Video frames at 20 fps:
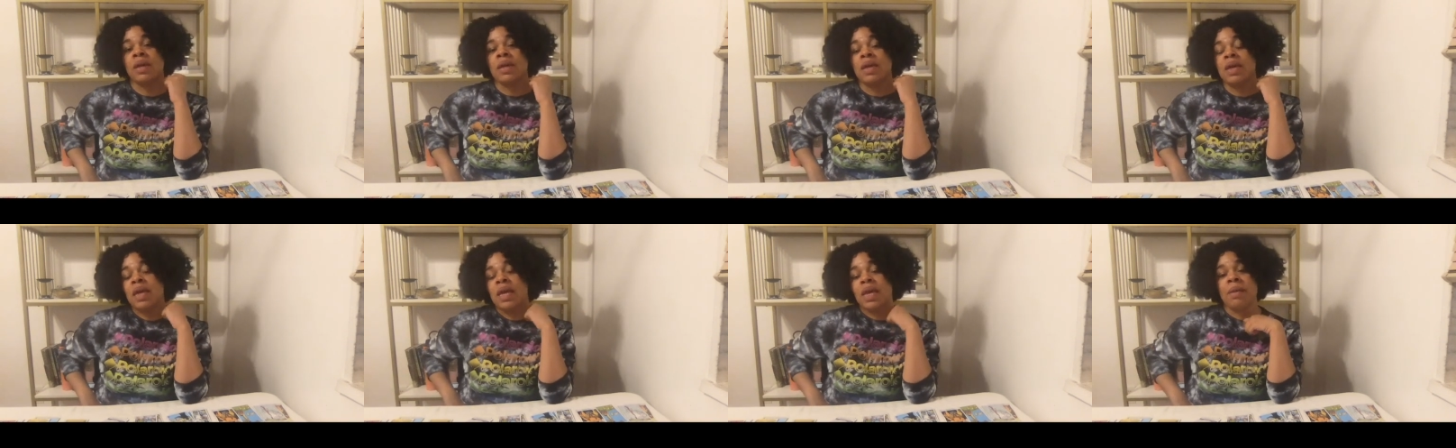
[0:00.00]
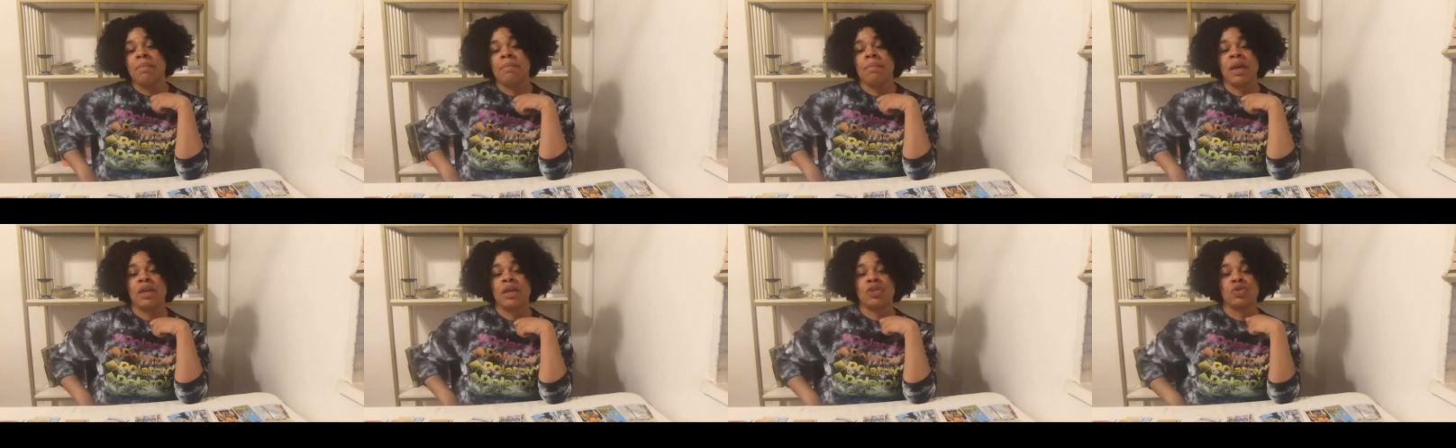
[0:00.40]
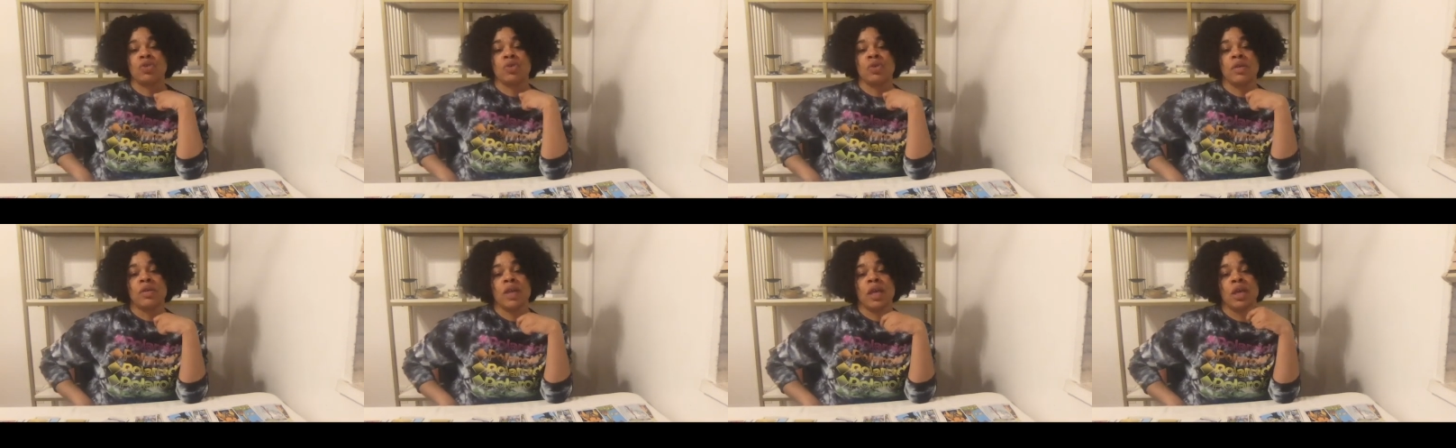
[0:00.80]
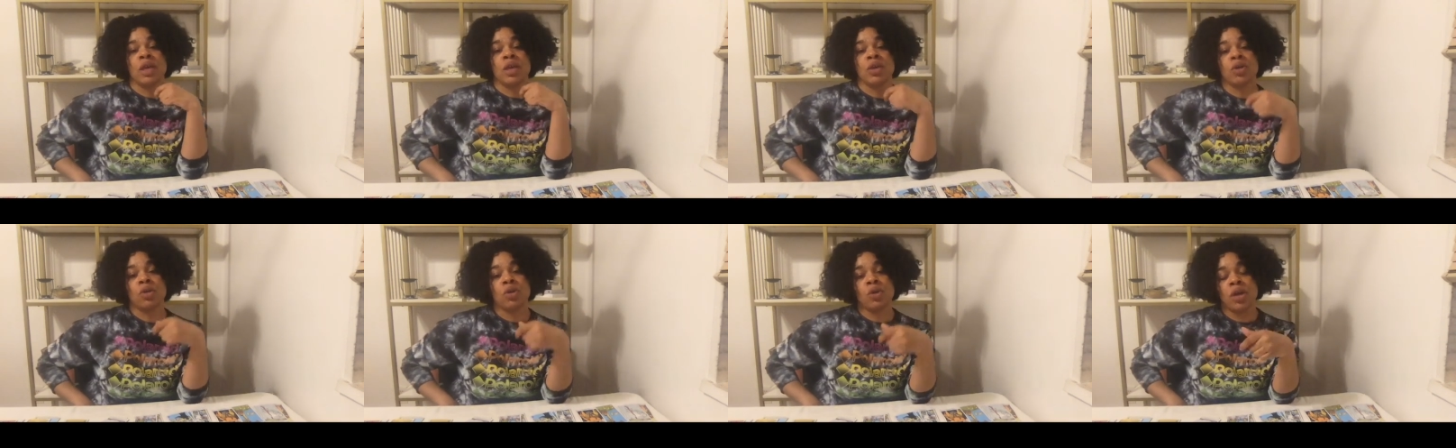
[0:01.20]
and make sure that
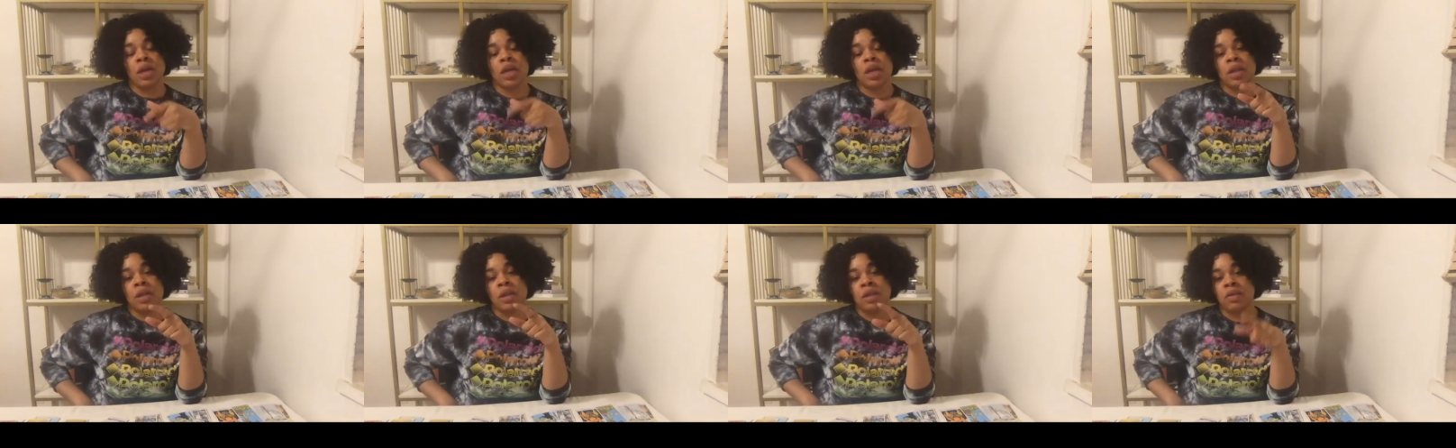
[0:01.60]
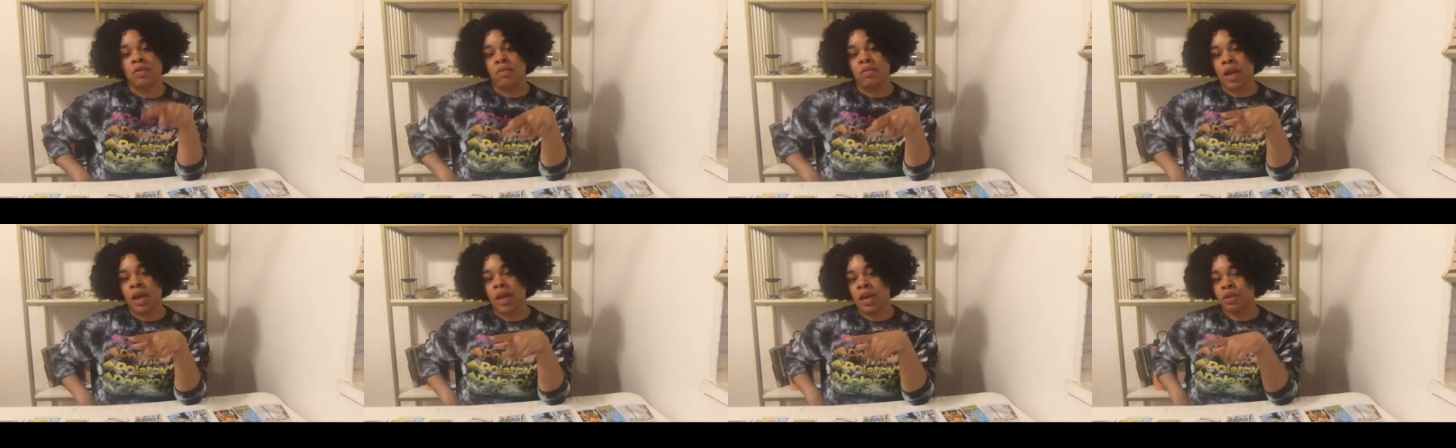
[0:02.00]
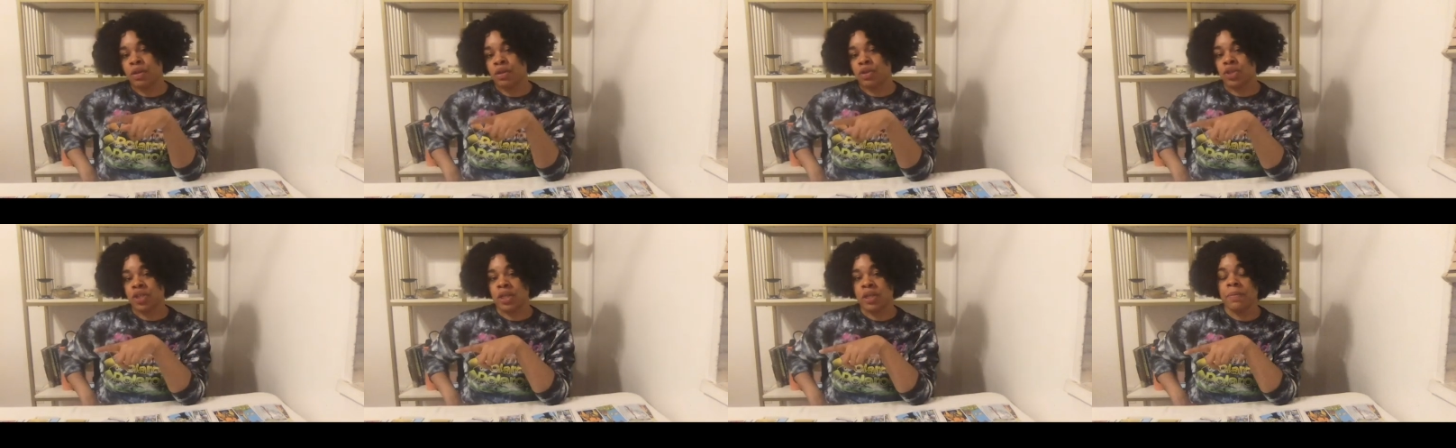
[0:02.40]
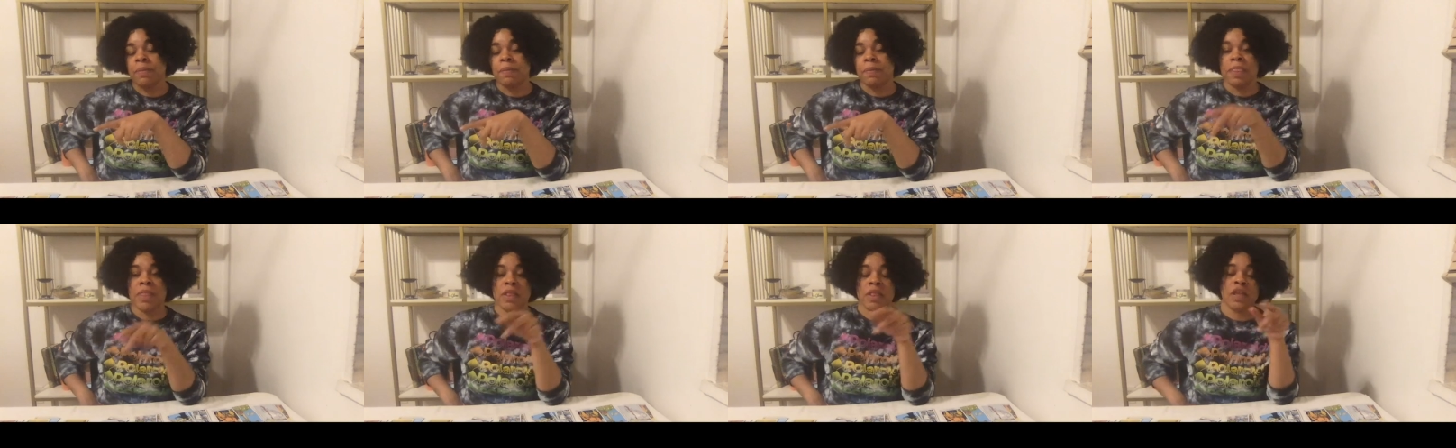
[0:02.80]
you're in the right energy,
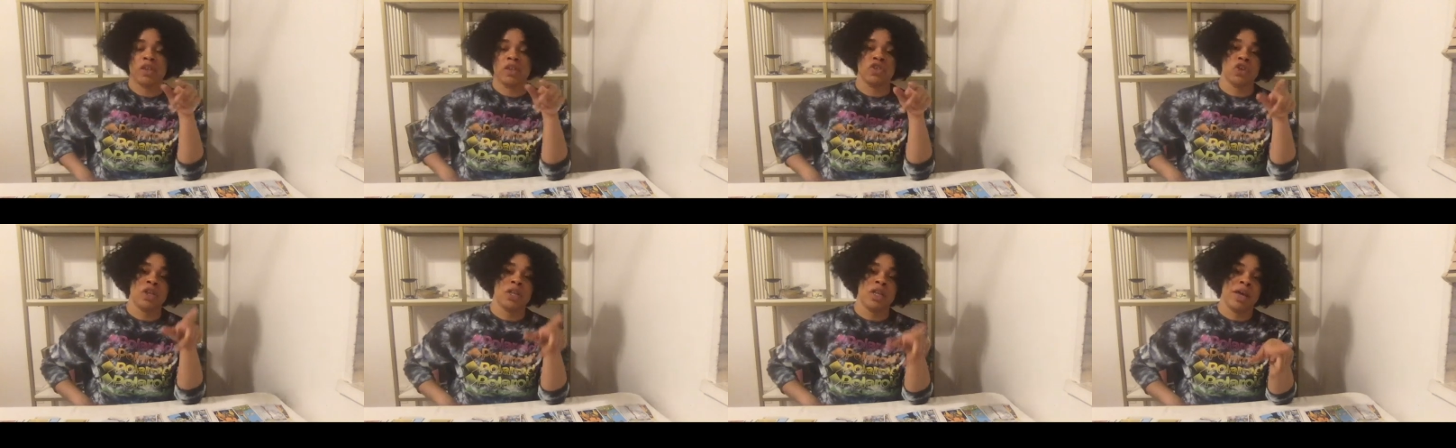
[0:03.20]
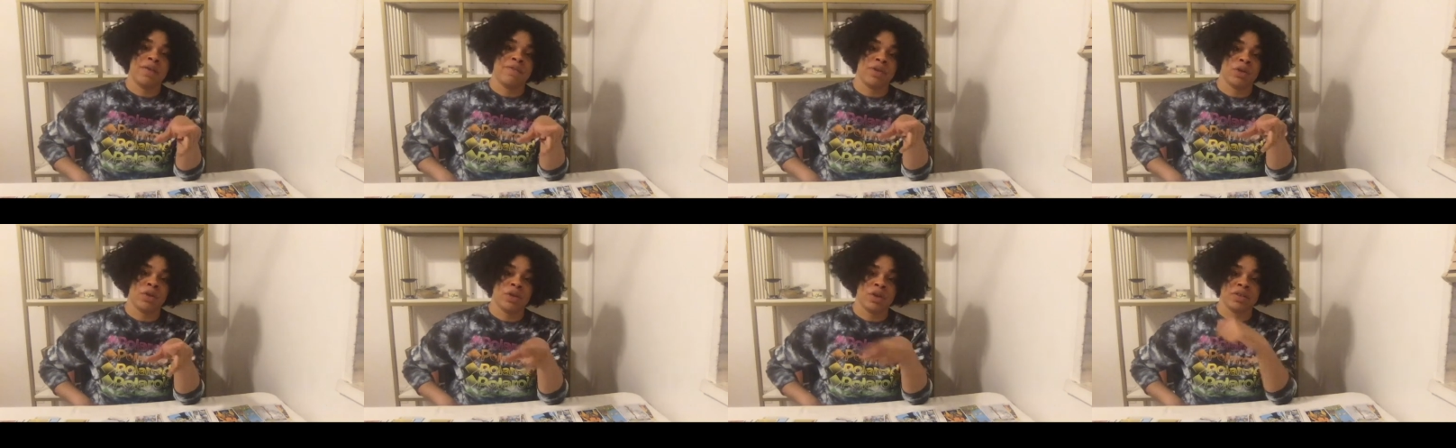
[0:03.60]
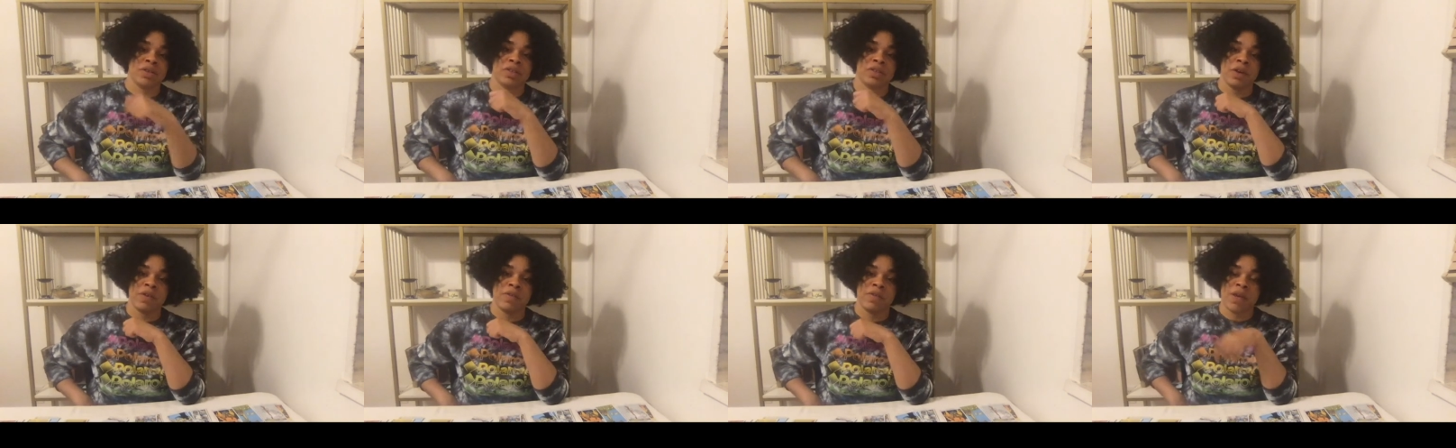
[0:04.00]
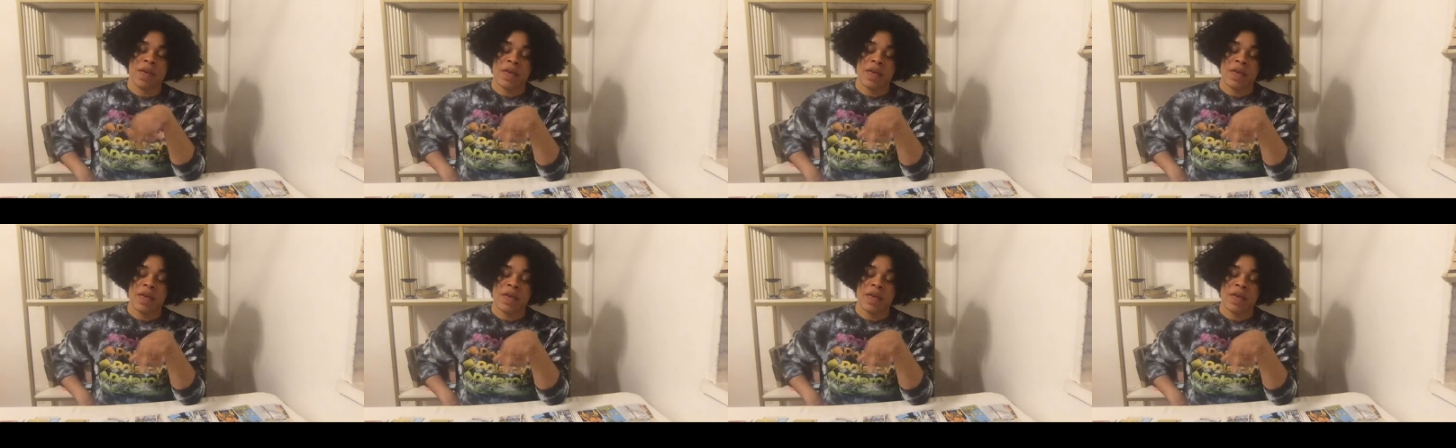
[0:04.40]
that you're loving on yourself,